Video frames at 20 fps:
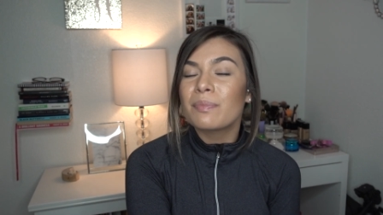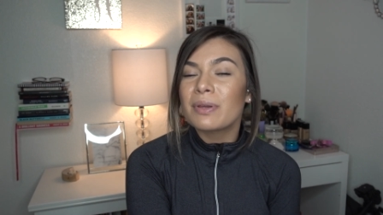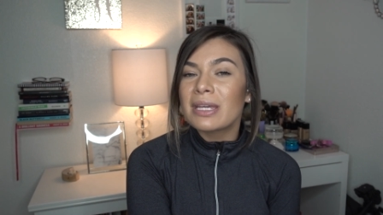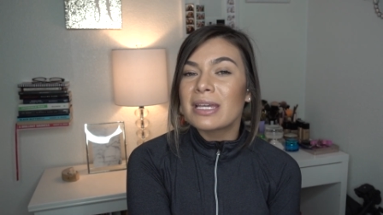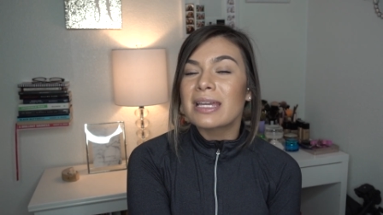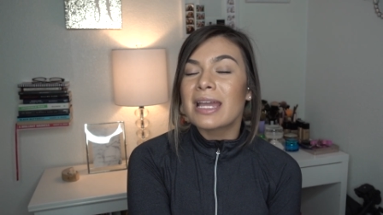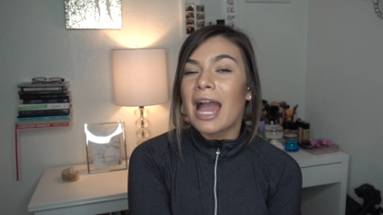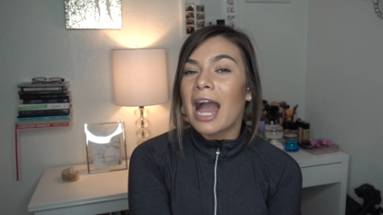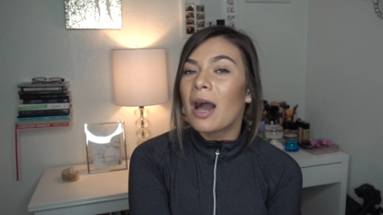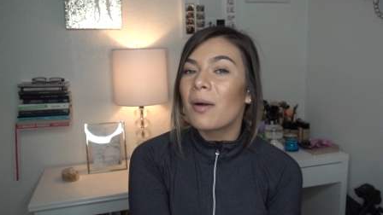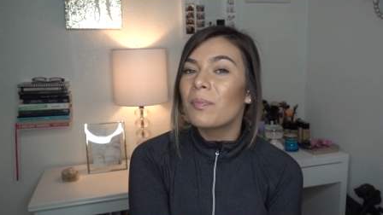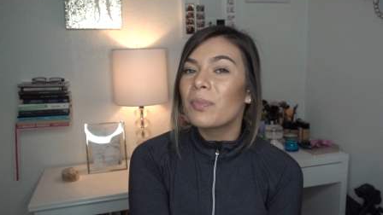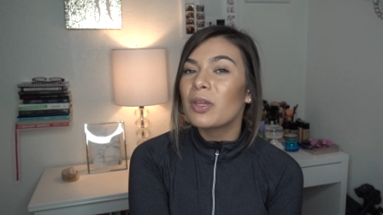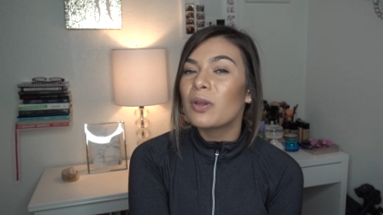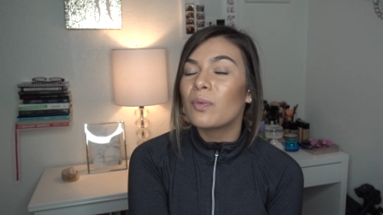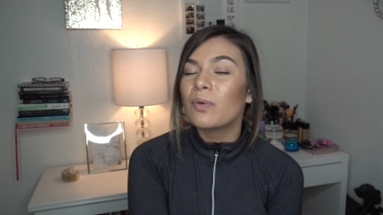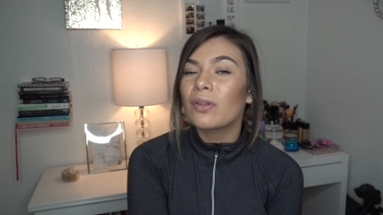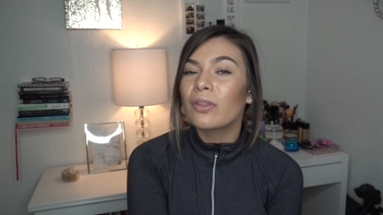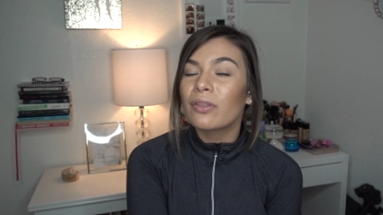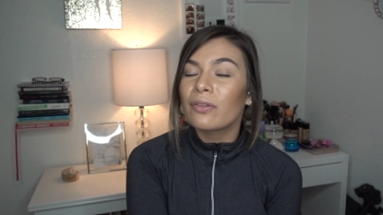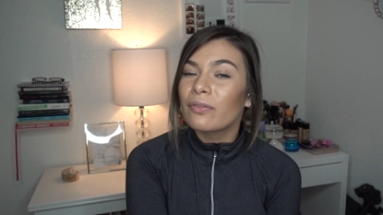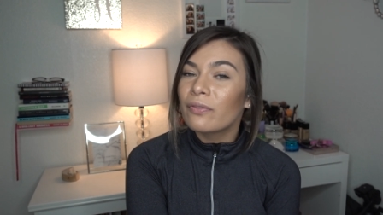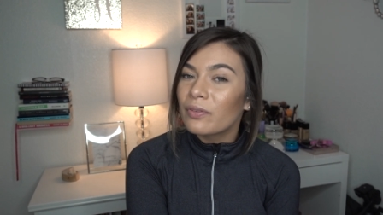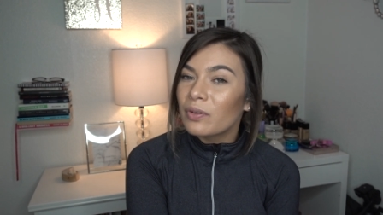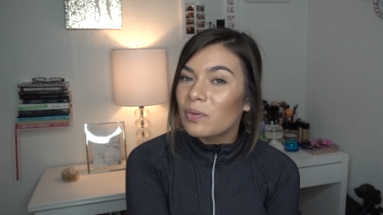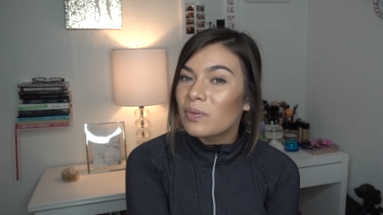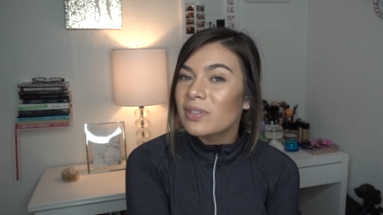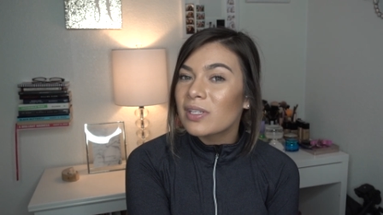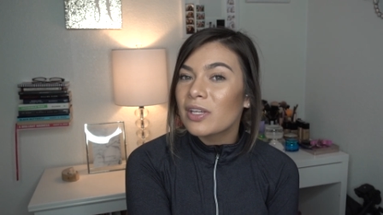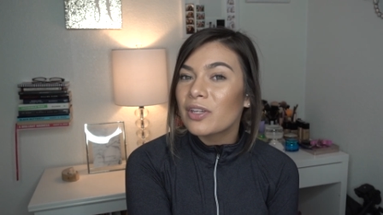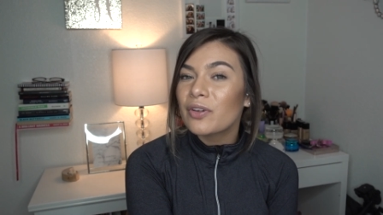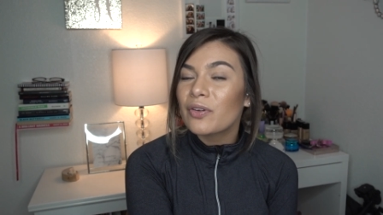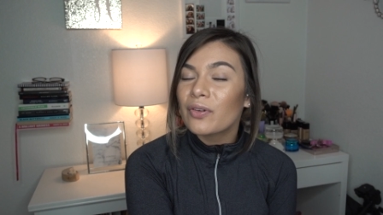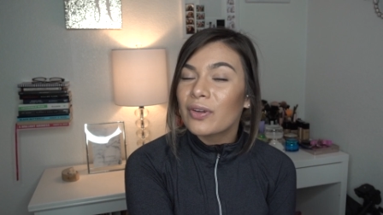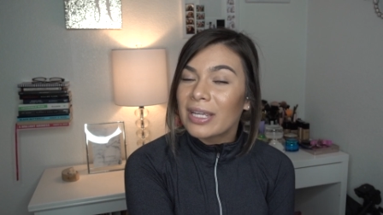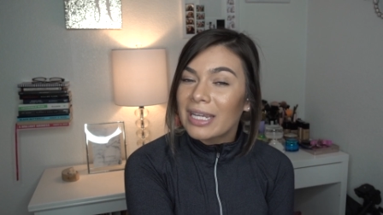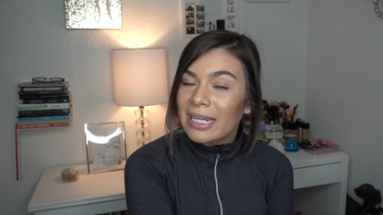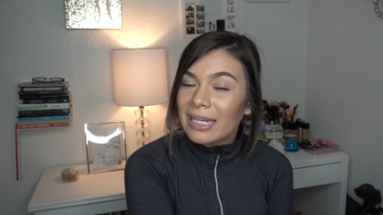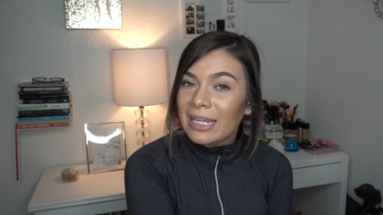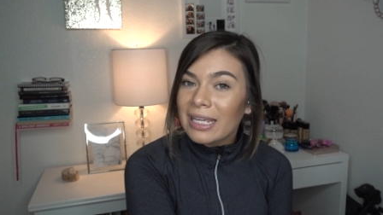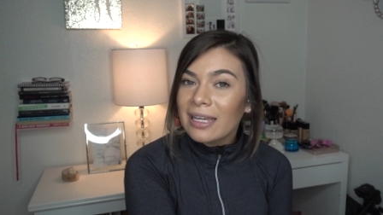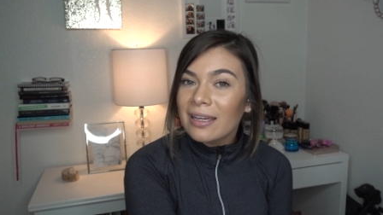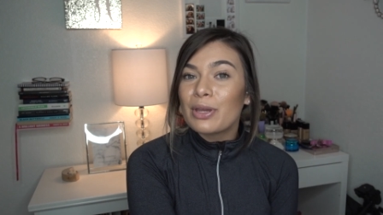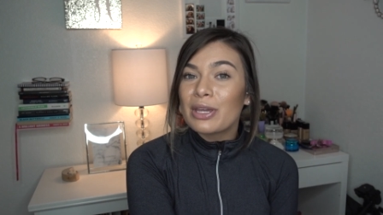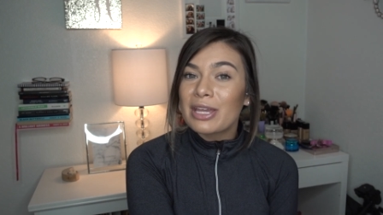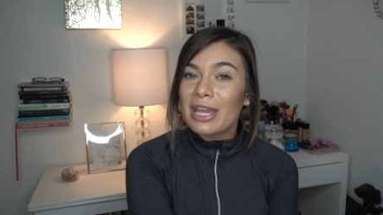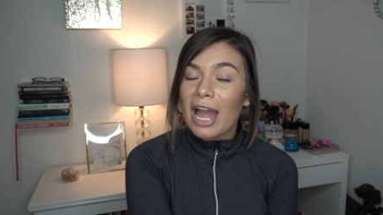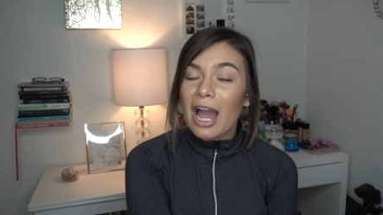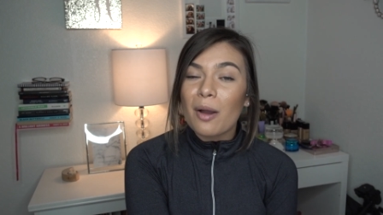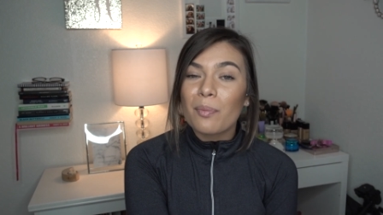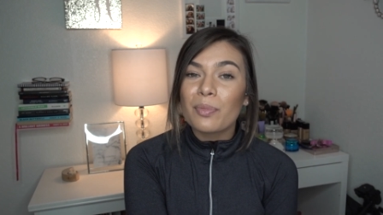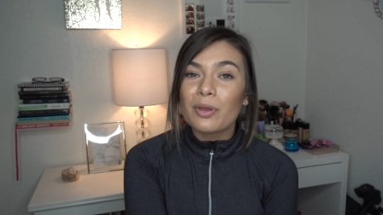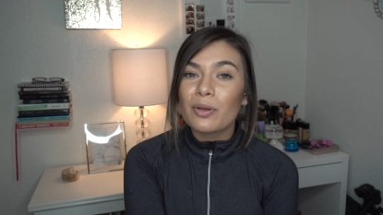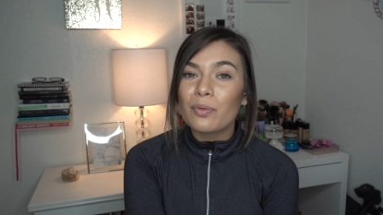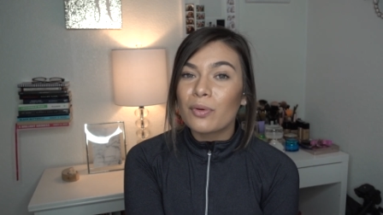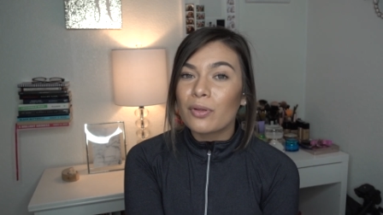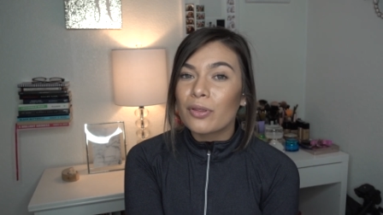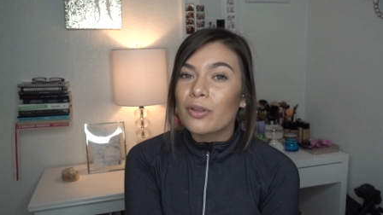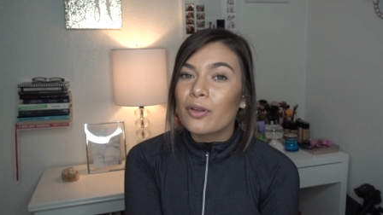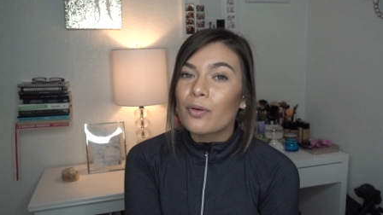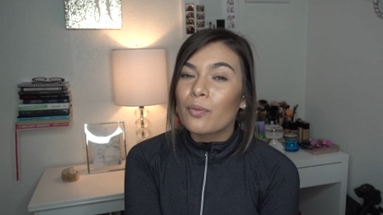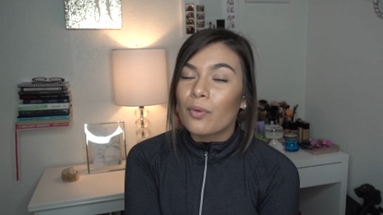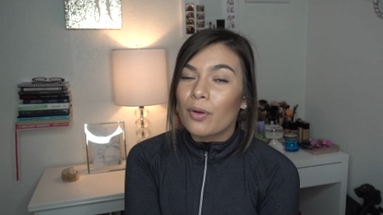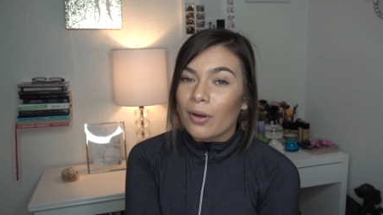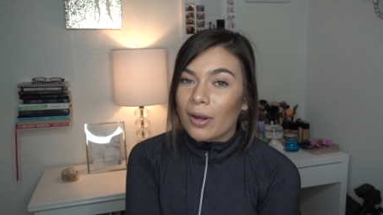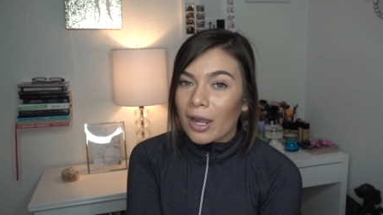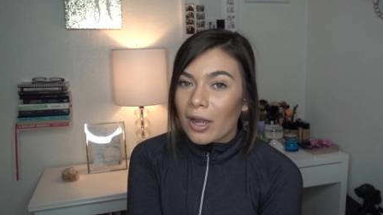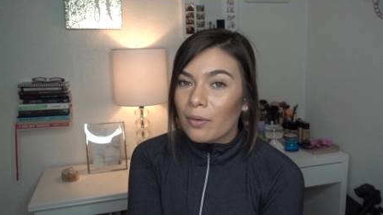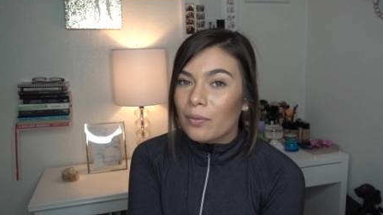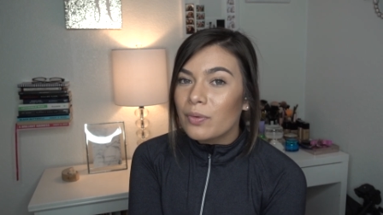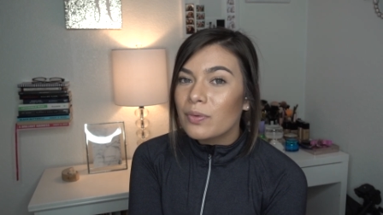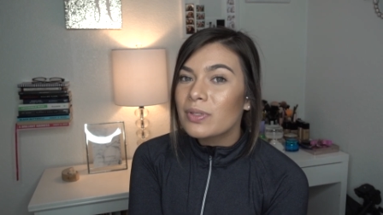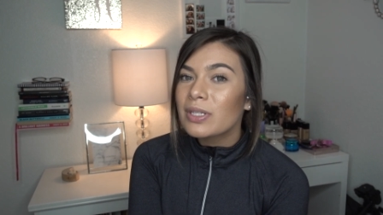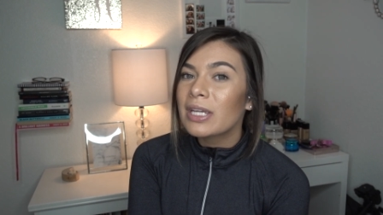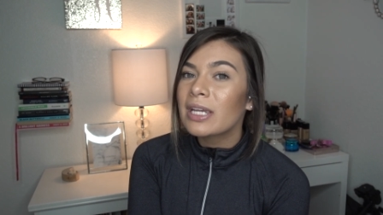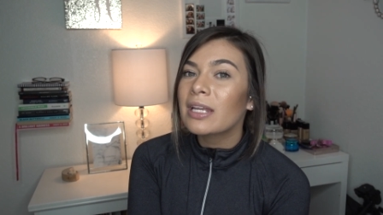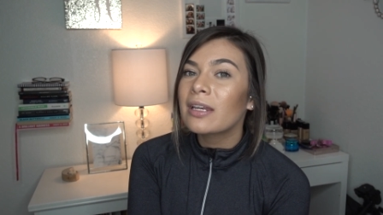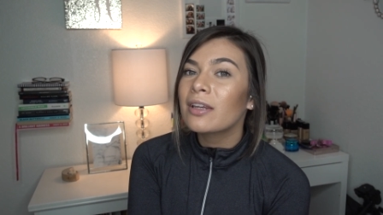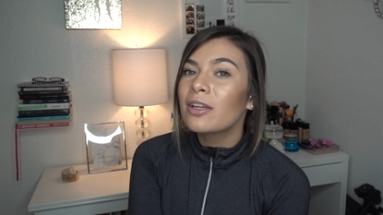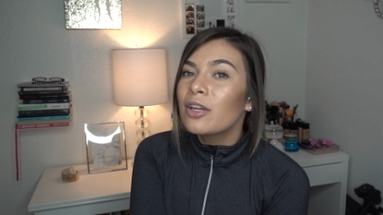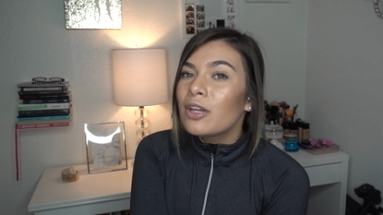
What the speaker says: being happy with the foods that you're eating, being happy with your workout routine,